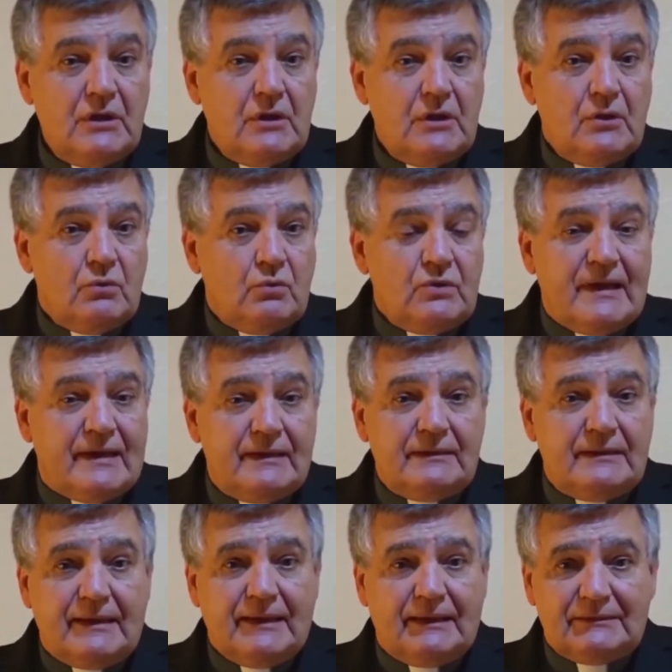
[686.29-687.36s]
Such a
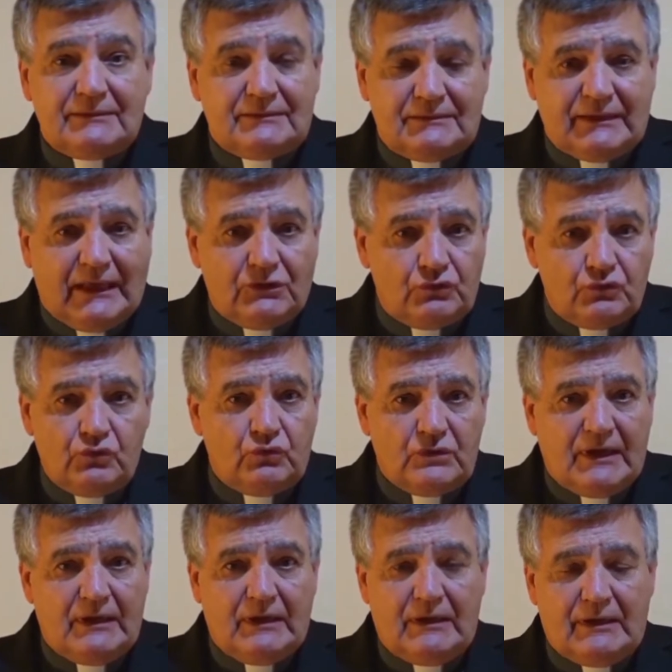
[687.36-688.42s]
harsh
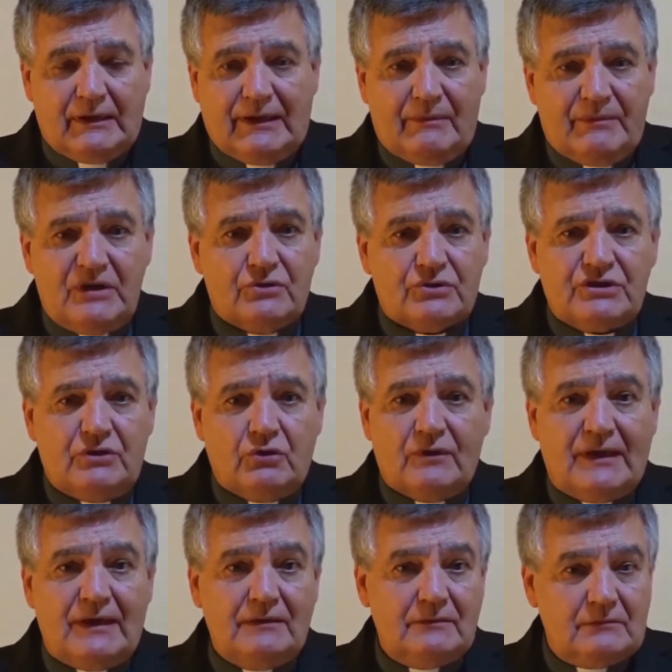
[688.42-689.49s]
criticism of the synodal
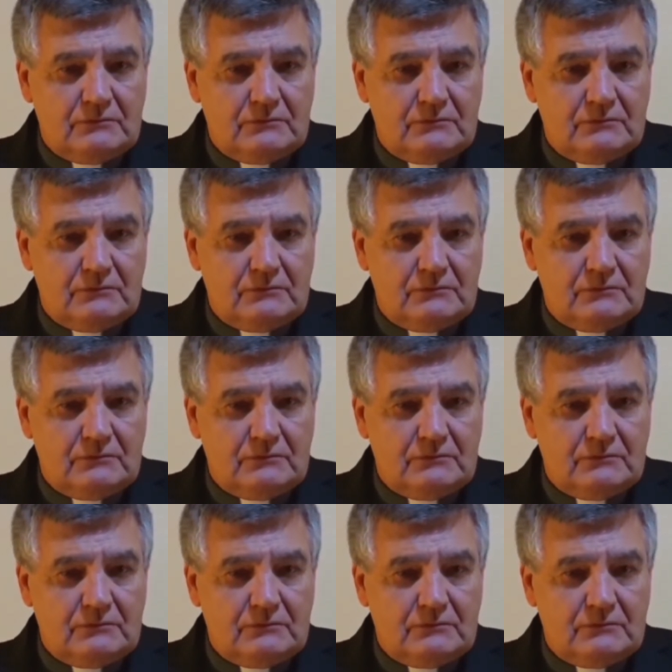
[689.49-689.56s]
path,